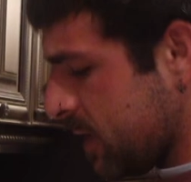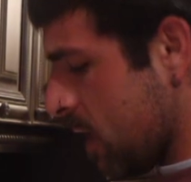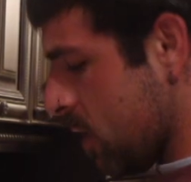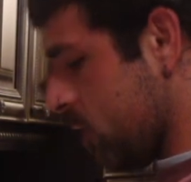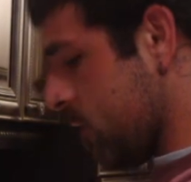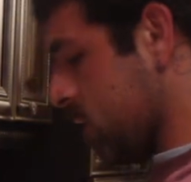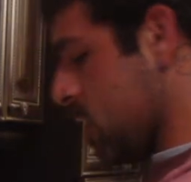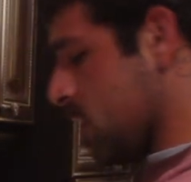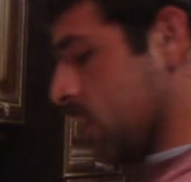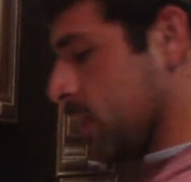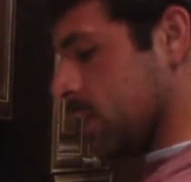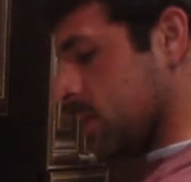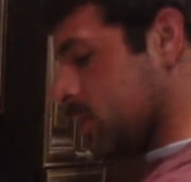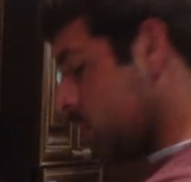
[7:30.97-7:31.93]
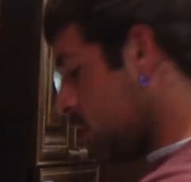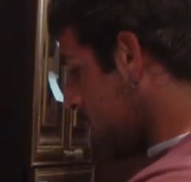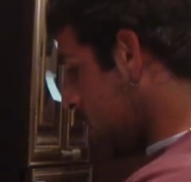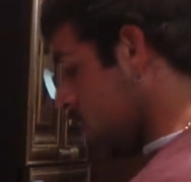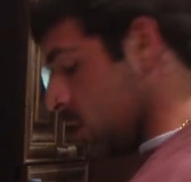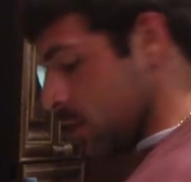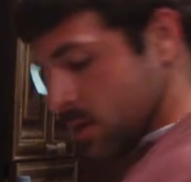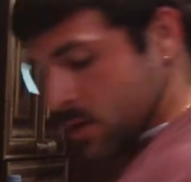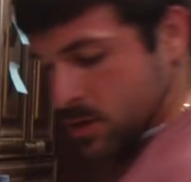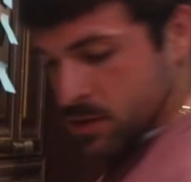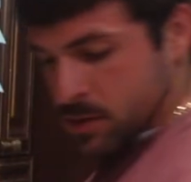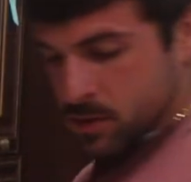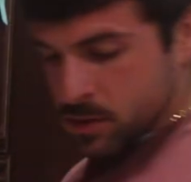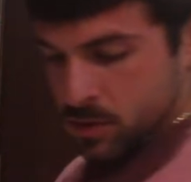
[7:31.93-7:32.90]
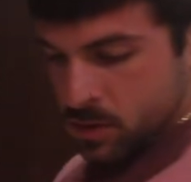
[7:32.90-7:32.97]
not overdo it. should be good.
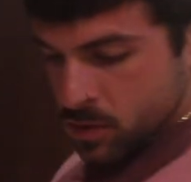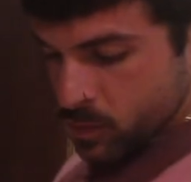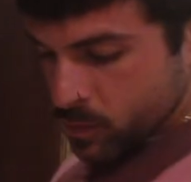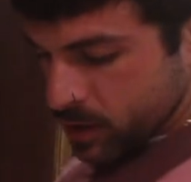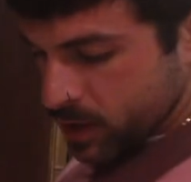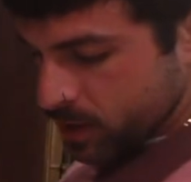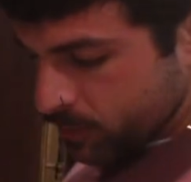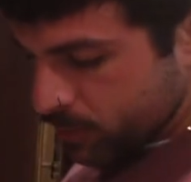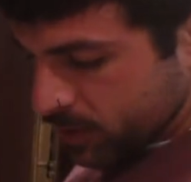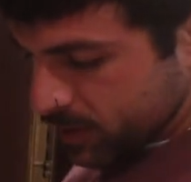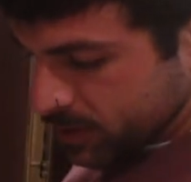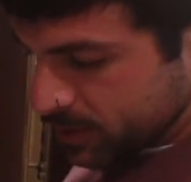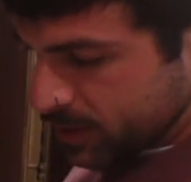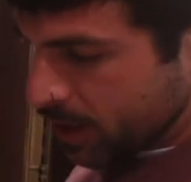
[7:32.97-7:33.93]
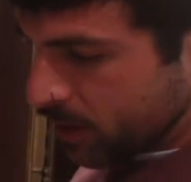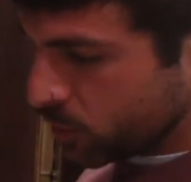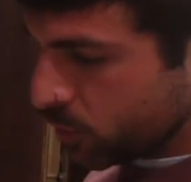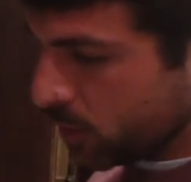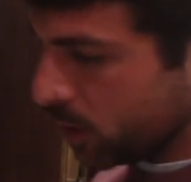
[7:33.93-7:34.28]
We're gonna bring this down to a